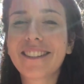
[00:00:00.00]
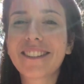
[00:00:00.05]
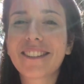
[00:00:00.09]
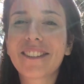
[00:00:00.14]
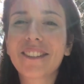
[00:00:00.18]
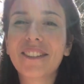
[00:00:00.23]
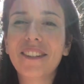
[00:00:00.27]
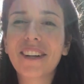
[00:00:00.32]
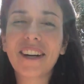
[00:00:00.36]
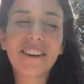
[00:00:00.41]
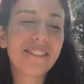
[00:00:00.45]

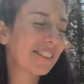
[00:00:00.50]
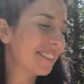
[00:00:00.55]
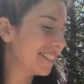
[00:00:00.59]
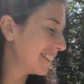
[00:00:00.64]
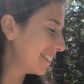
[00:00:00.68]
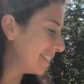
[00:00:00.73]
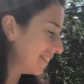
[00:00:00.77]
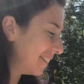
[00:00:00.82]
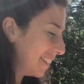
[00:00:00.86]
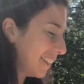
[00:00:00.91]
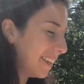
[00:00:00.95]
So every
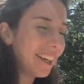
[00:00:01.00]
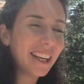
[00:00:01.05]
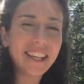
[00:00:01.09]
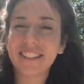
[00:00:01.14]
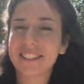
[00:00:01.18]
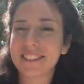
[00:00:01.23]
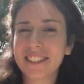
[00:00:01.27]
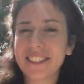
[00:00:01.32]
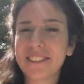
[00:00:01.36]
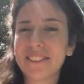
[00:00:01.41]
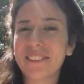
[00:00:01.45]
time that I
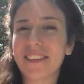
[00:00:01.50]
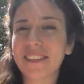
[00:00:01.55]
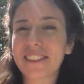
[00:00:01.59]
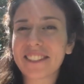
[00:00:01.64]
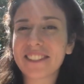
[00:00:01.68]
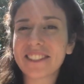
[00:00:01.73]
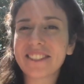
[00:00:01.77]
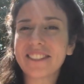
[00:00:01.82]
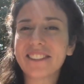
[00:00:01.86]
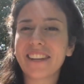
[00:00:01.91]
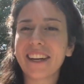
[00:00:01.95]
drink water,
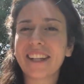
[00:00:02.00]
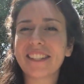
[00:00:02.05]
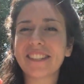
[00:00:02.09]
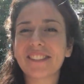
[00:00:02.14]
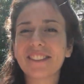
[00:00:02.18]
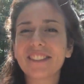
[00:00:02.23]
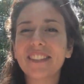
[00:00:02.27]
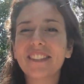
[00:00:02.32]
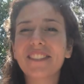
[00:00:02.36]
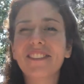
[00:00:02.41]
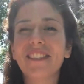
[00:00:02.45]
you guys
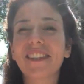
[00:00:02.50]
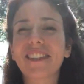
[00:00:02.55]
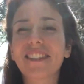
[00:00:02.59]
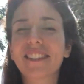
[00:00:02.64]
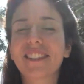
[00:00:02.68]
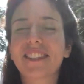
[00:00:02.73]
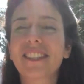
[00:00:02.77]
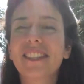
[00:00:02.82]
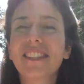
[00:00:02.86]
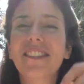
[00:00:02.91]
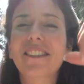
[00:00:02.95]
drink water
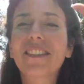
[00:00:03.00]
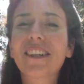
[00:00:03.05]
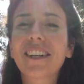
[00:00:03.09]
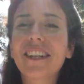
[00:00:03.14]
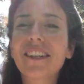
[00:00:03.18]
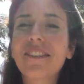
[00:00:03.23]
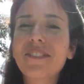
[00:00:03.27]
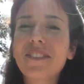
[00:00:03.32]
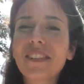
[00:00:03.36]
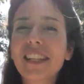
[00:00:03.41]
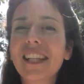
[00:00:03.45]
too. We're
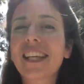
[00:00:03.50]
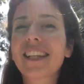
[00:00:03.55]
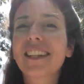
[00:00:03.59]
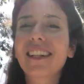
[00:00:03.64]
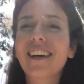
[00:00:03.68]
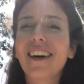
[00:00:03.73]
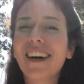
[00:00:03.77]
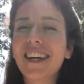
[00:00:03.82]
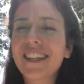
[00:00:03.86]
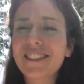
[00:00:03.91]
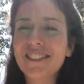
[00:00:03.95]
going to be like the
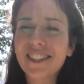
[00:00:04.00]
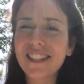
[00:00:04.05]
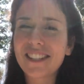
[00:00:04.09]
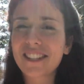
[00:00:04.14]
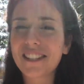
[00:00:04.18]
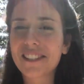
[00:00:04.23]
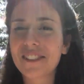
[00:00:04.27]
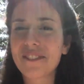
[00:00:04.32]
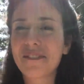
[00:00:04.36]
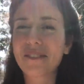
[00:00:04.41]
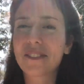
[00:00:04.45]

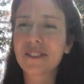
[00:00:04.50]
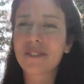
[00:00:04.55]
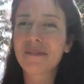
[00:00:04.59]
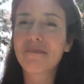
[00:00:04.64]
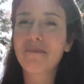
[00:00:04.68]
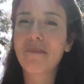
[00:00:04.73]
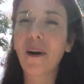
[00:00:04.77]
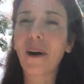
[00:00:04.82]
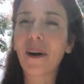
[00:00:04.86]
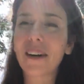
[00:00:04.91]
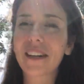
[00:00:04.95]
hydration
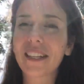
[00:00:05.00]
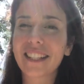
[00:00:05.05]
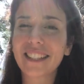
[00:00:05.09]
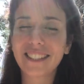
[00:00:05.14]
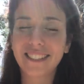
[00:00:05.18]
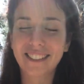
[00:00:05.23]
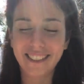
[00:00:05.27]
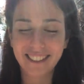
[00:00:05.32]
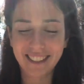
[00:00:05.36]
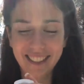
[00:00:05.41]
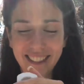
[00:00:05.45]
parties.